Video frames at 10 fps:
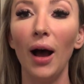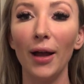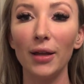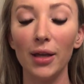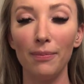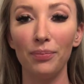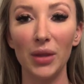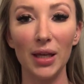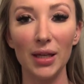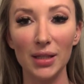I keep
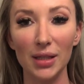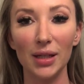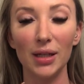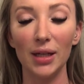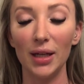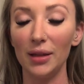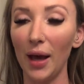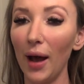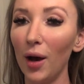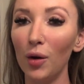these in the
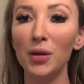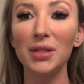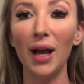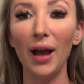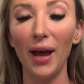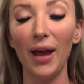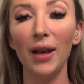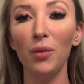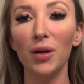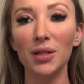house.
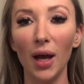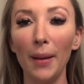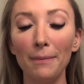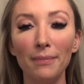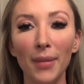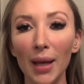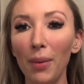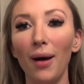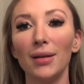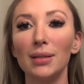Anywheres I may
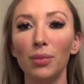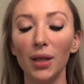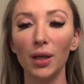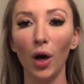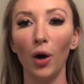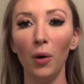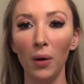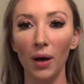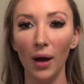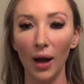possibly
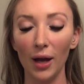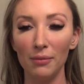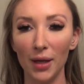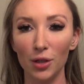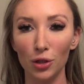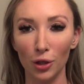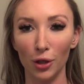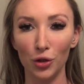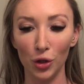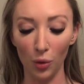go, I make
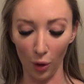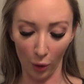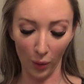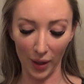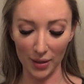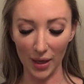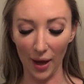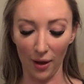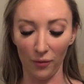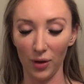sure to always
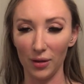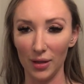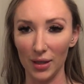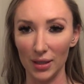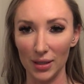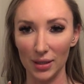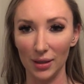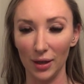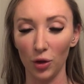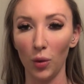have one of these.
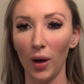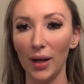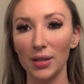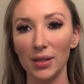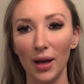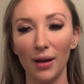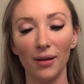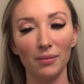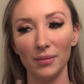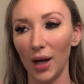Otherwise,
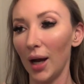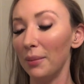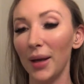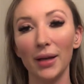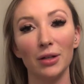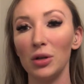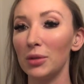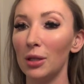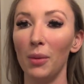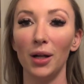I'm making a trip
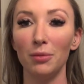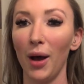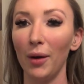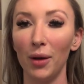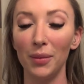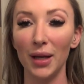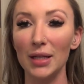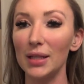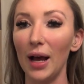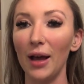to the mall to buy one
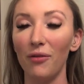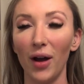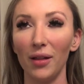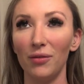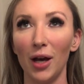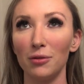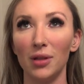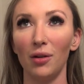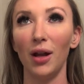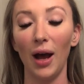because if I leave the house
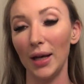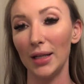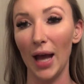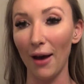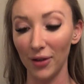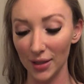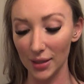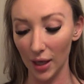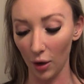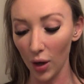without it, I need to have it.
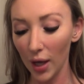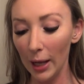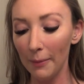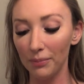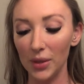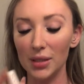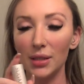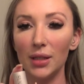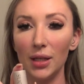So this is